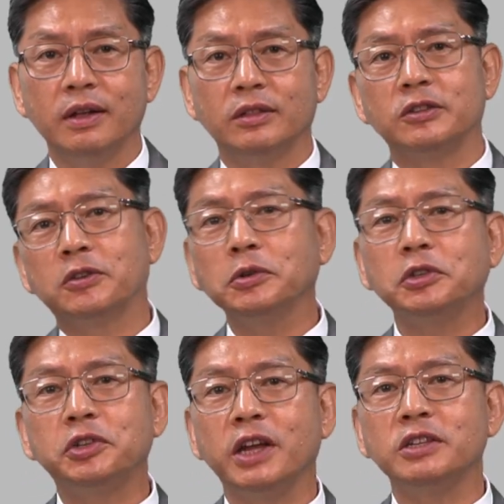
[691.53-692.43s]
The
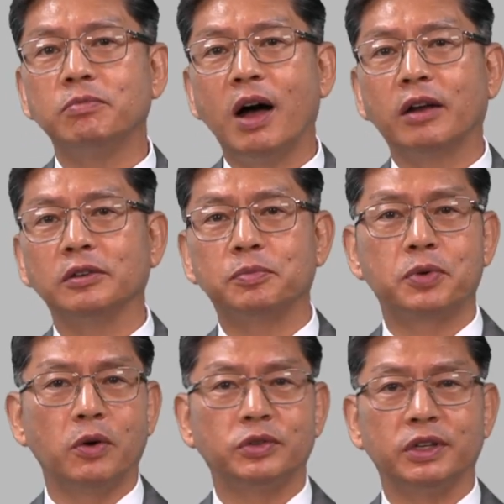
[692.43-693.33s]
social change model
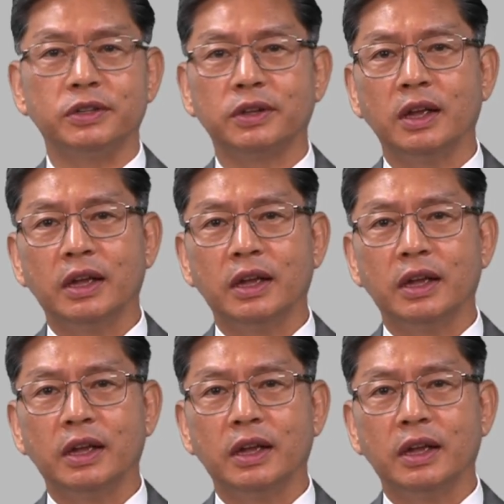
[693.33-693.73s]
approaches,